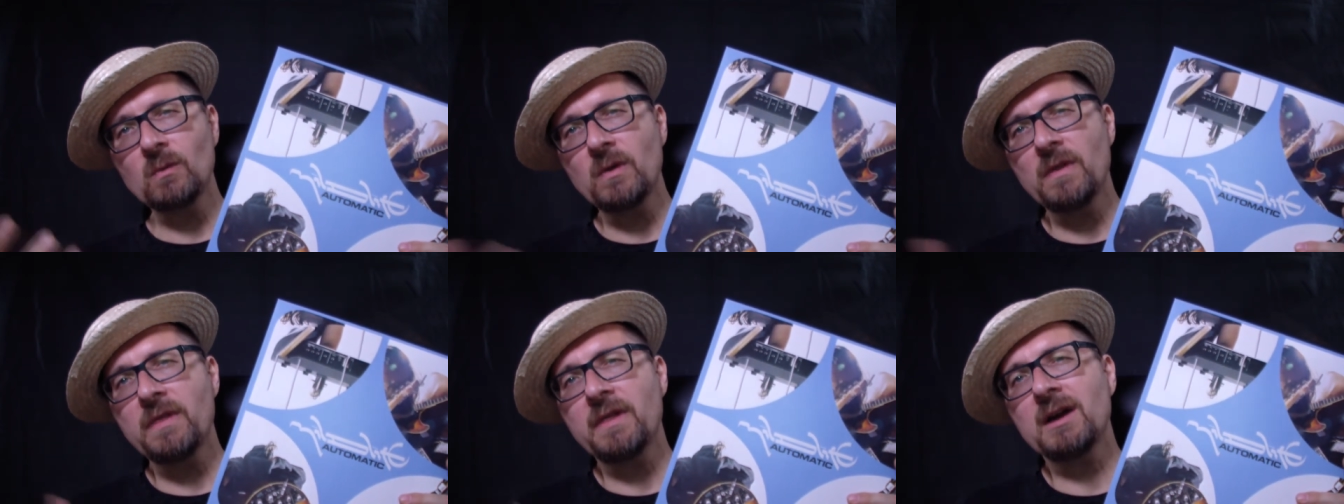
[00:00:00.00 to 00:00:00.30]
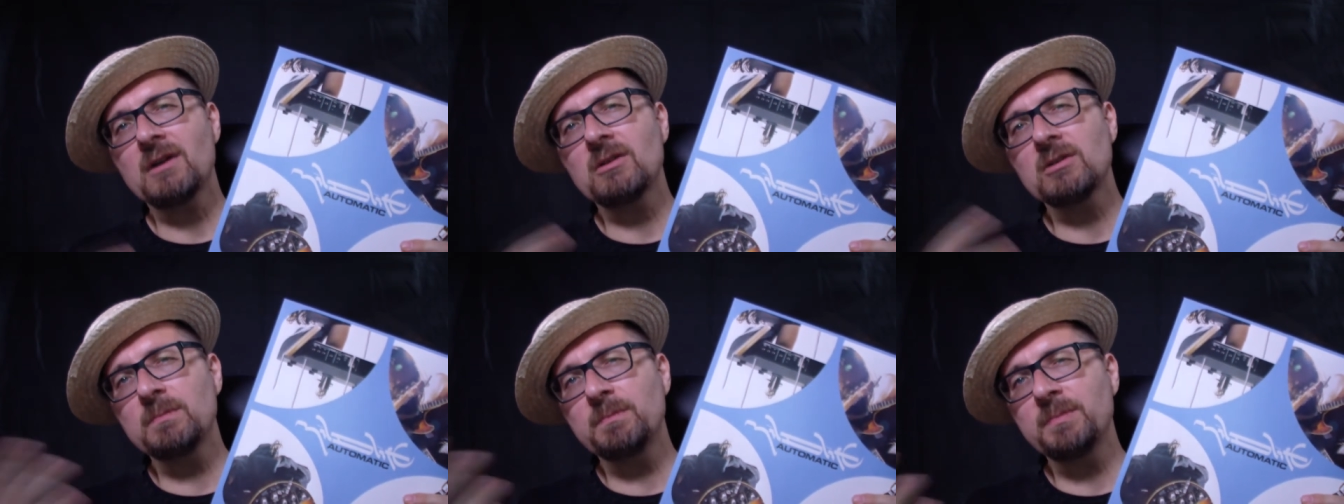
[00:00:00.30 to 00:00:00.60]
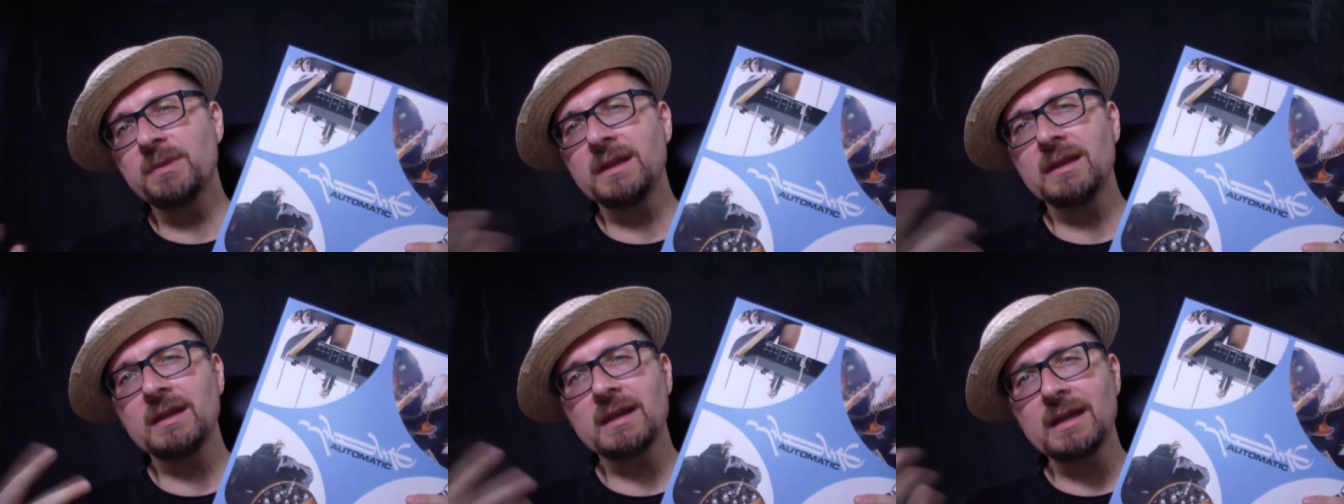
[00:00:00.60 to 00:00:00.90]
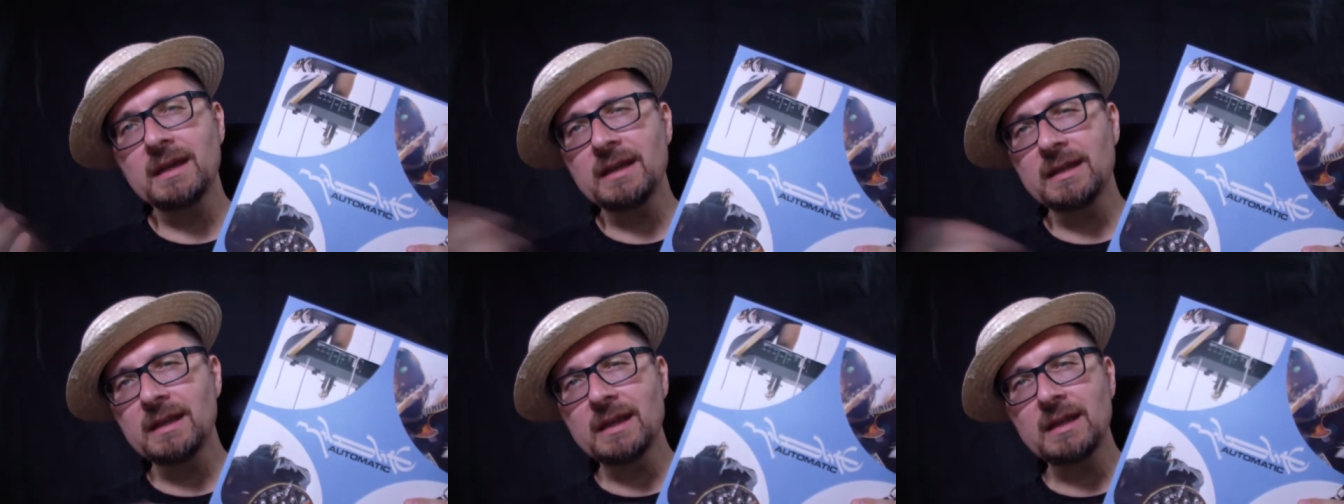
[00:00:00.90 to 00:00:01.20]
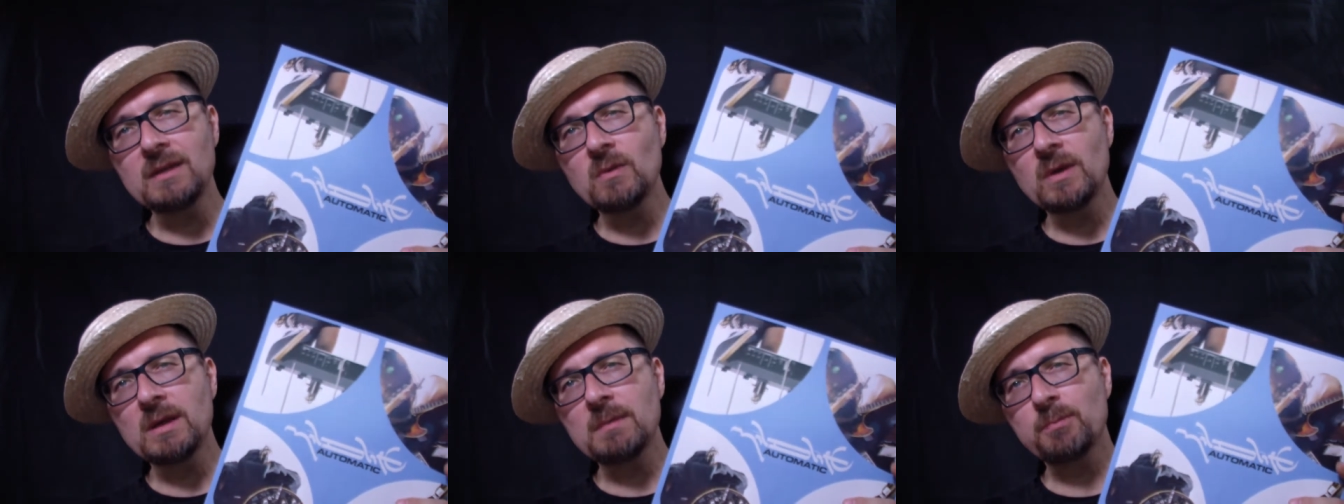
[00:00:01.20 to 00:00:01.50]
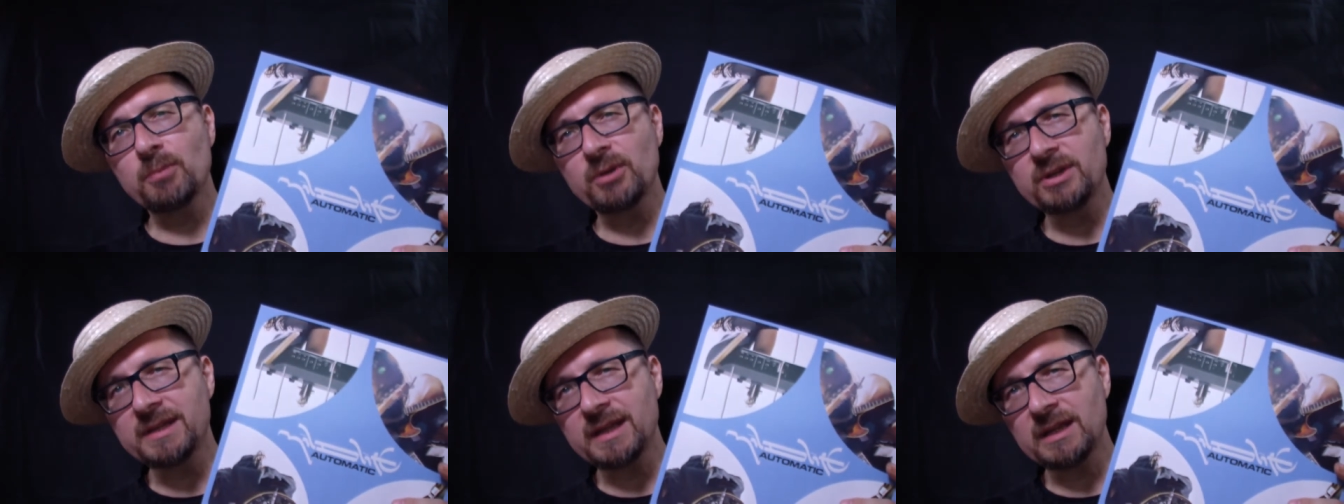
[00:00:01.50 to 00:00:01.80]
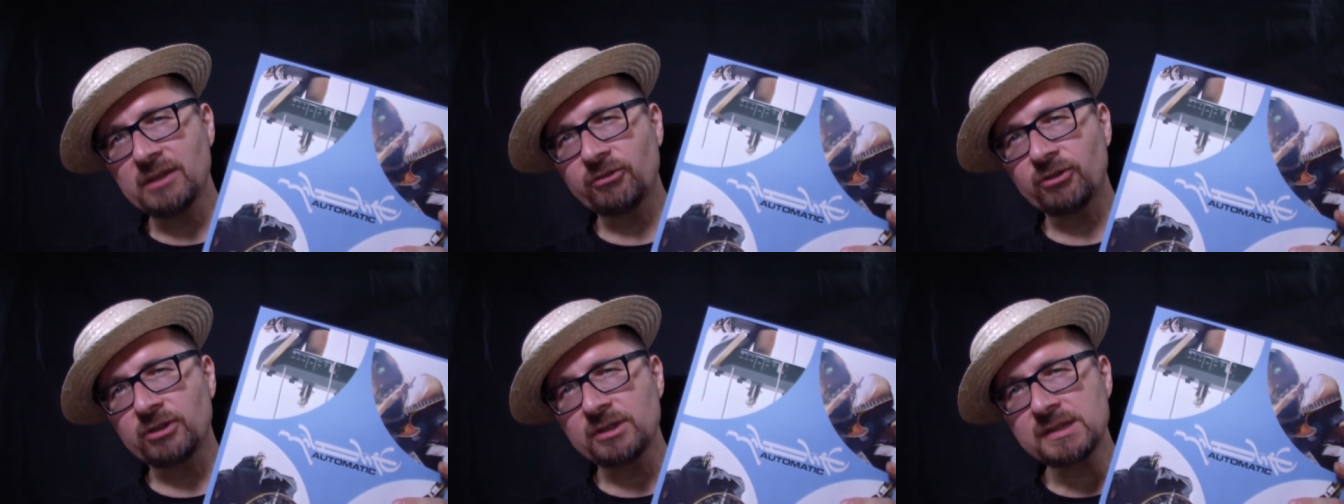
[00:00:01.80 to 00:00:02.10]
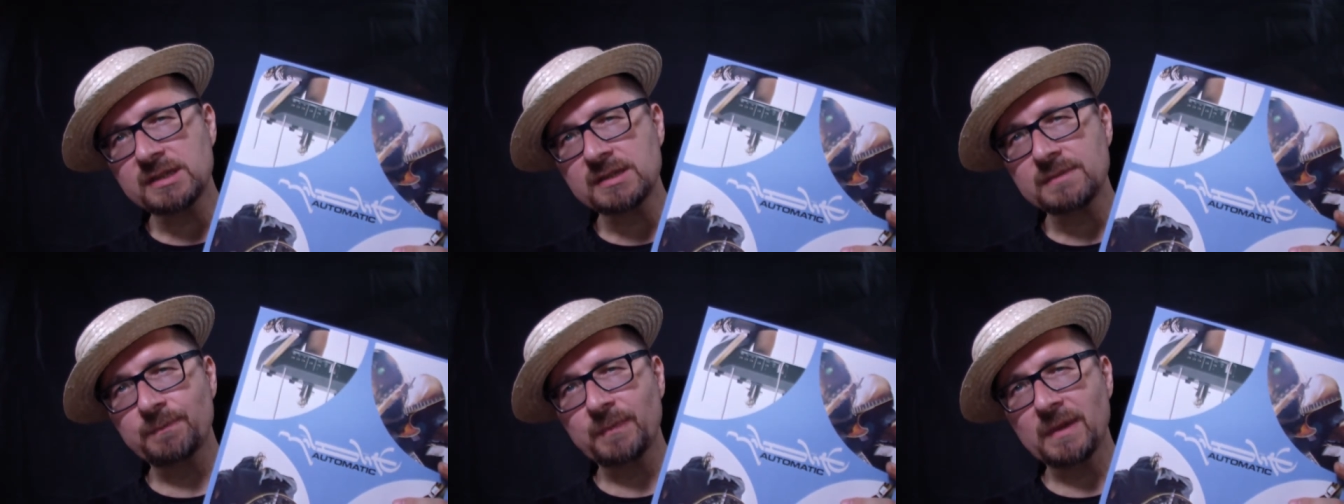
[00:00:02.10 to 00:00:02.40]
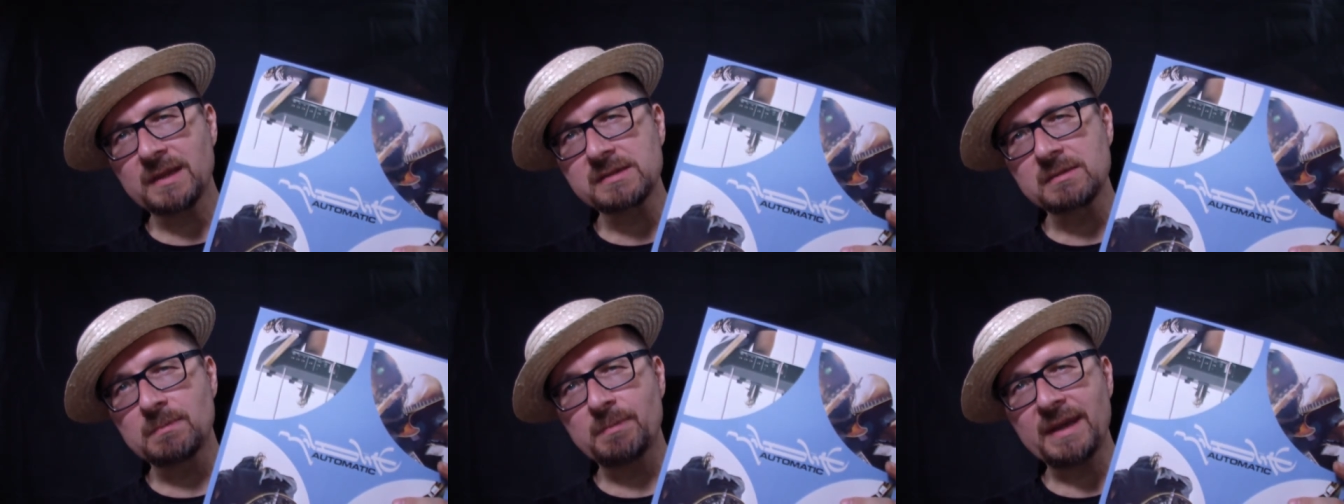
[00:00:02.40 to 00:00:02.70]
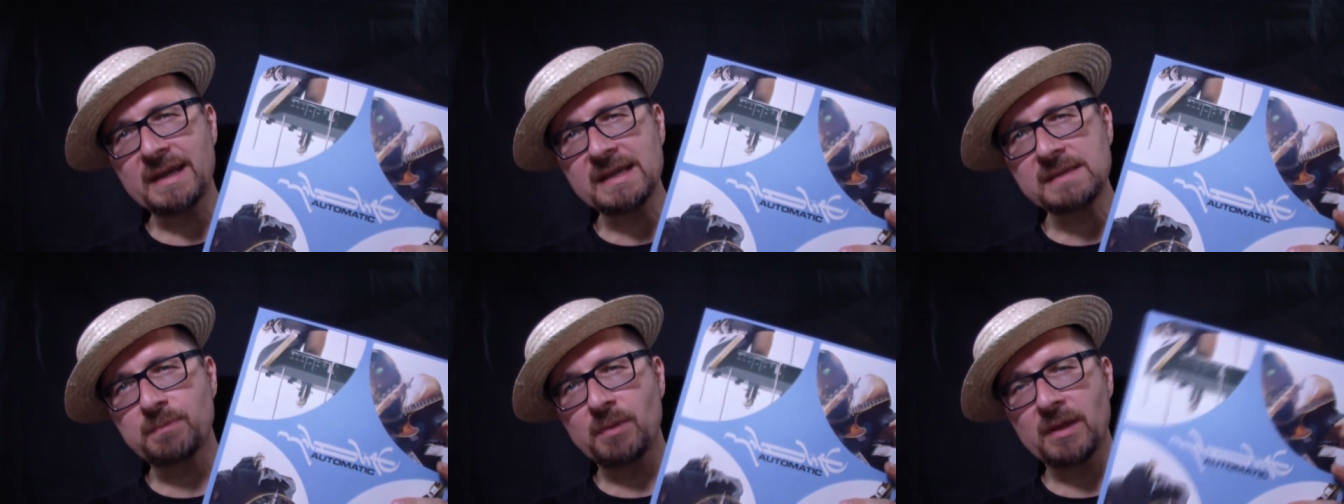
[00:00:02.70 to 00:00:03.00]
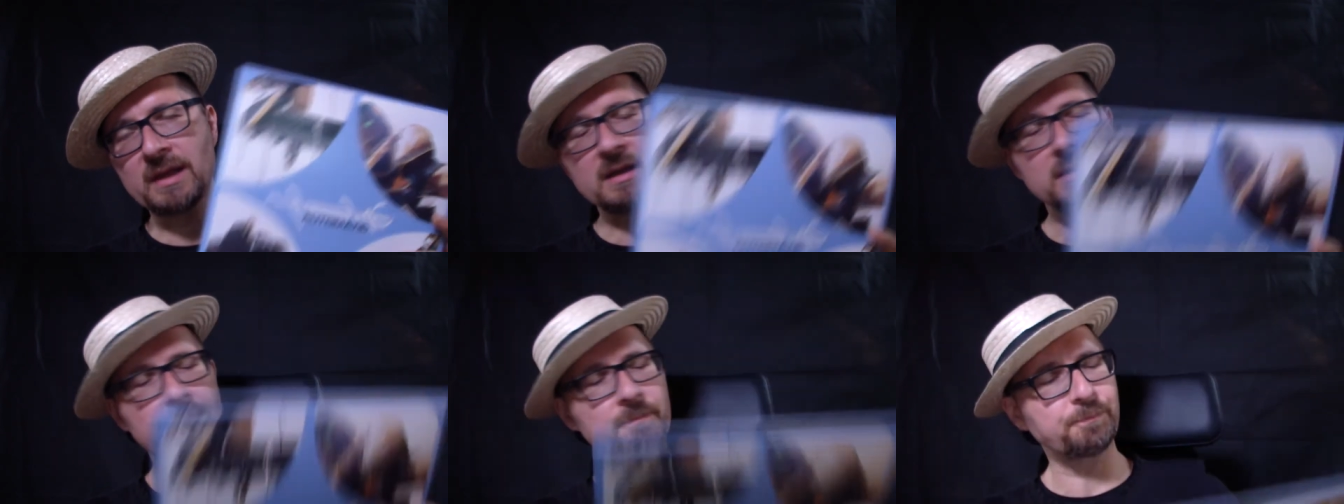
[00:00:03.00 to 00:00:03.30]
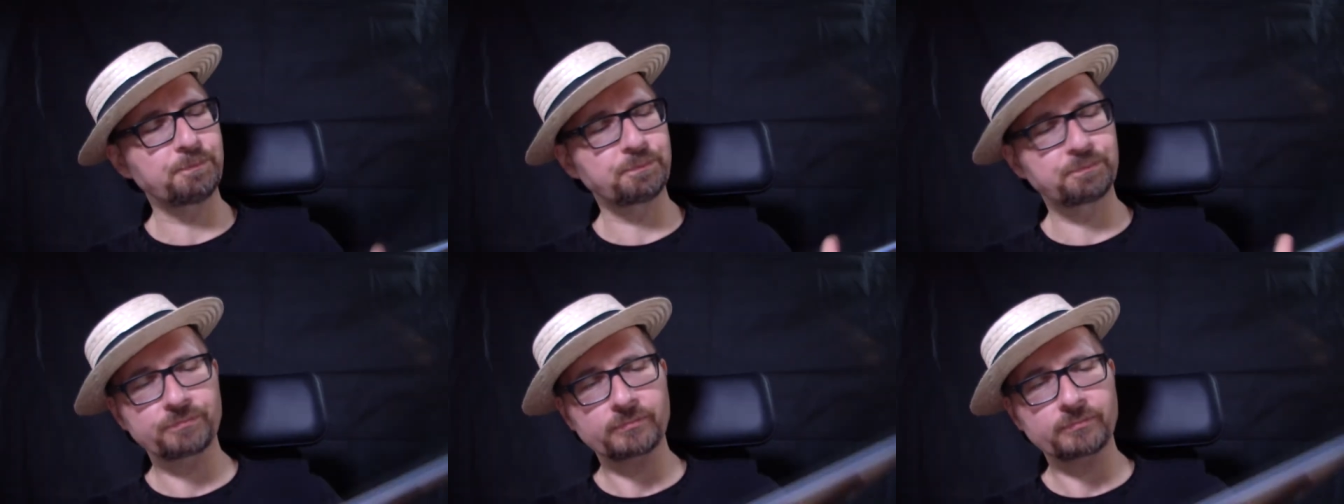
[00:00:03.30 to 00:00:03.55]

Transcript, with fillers: without being in any way pretentious as a bass player.